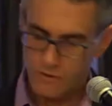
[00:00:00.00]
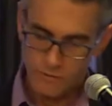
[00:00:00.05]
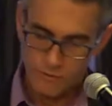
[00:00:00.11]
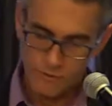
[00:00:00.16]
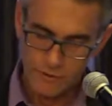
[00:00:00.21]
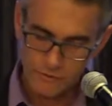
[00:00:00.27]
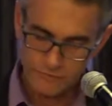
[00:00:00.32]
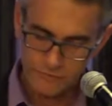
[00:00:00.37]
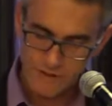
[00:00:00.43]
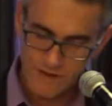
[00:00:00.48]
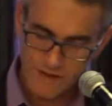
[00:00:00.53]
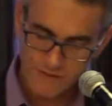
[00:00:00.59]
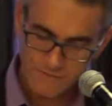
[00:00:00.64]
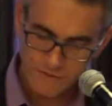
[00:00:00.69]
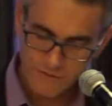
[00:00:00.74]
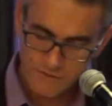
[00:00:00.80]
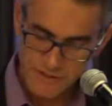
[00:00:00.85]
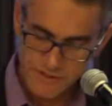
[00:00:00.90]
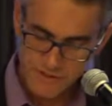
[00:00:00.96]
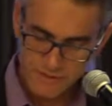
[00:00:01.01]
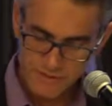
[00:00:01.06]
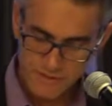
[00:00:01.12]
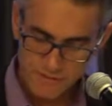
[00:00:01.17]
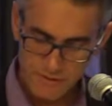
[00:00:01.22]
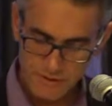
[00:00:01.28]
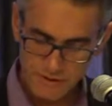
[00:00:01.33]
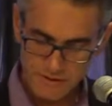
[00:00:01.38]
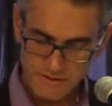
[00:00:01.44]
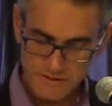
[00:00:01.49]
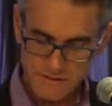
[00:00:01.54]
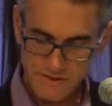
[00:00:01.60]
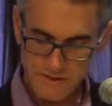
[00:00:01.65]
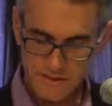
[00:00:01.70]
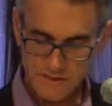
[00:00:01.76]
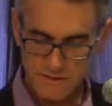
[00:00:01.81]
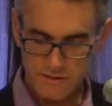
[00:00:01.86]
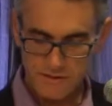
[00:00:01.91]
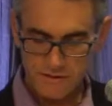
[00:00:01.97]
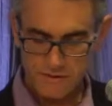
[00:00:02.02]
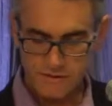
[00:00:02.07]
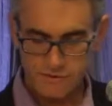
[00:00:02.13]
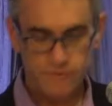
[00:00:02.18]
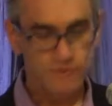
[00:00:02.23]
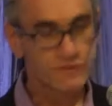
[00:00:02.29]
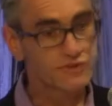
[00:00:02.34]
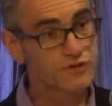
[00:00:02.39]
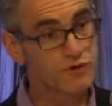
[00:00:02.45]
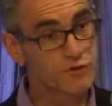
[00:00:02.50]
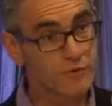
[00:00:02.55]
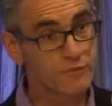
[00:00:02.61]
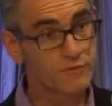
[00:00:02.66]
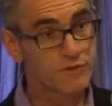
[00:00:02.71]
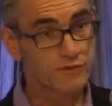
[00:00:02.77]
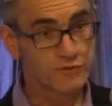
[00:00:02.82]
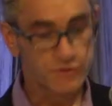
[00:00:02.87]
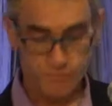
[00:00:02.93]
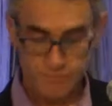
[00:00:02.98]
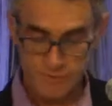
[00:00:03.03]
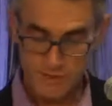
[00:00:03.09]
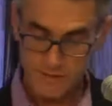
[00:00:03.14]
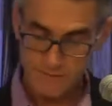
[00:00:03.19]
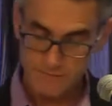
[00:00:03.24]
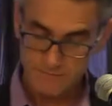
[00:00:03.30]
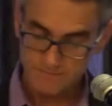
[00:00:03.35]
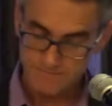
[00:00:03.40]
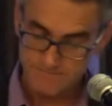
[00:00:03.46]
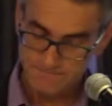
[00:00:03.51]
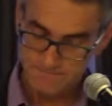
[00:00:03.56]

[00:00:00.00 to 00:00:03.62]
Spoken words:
We also have the greater ability to ensure when we use BIM